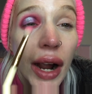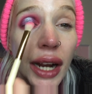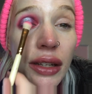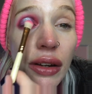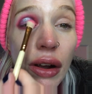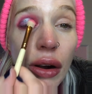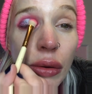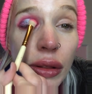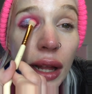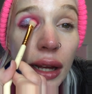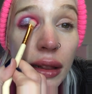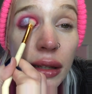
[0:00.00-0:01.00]
I know,
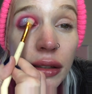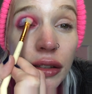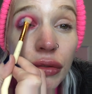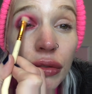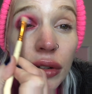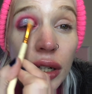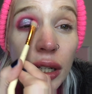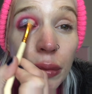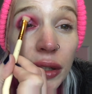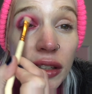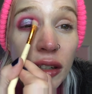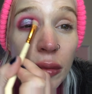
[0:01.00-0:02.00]
like, this is really
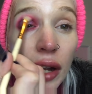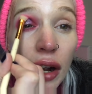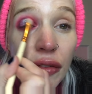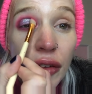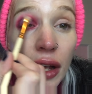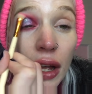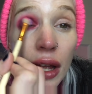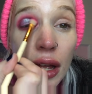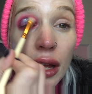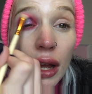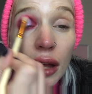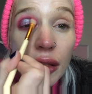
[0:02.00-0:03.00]
pissing me off.
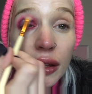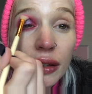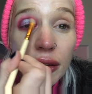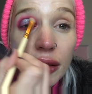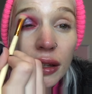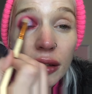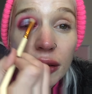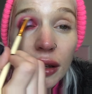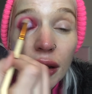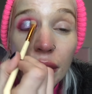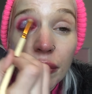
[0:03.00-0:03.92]
This